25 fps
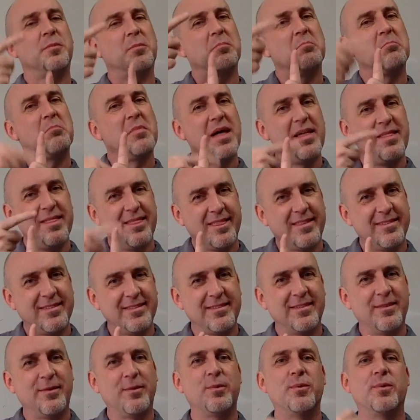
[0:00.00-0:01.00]

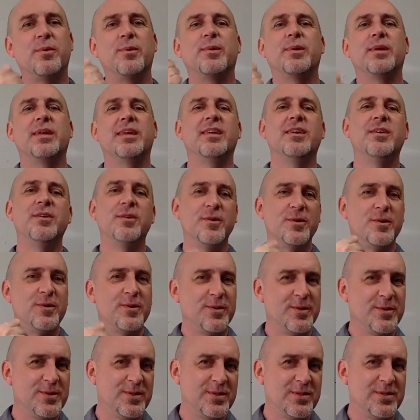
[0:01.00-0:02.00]
Months, or
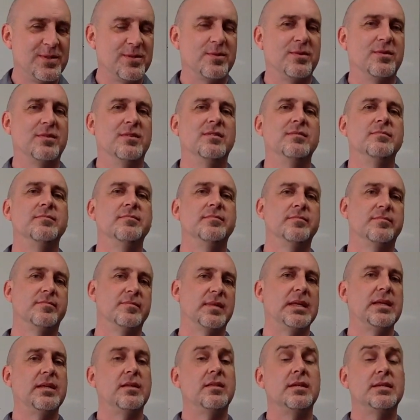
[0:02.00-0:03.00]
years, or
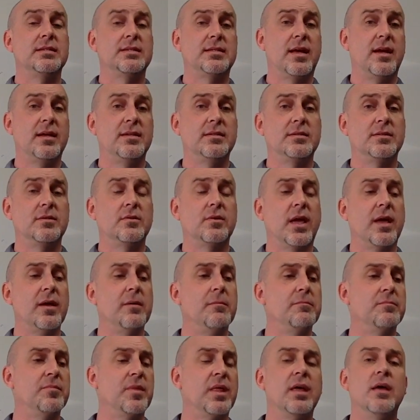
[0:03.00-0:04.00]
any of these signs,
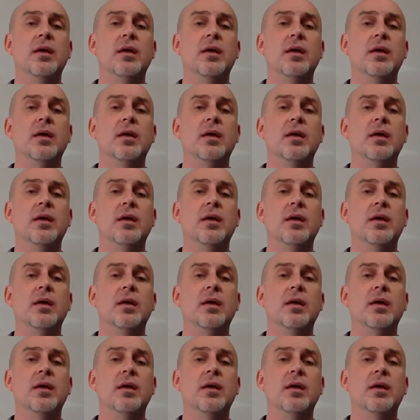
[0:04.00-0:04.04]
okay?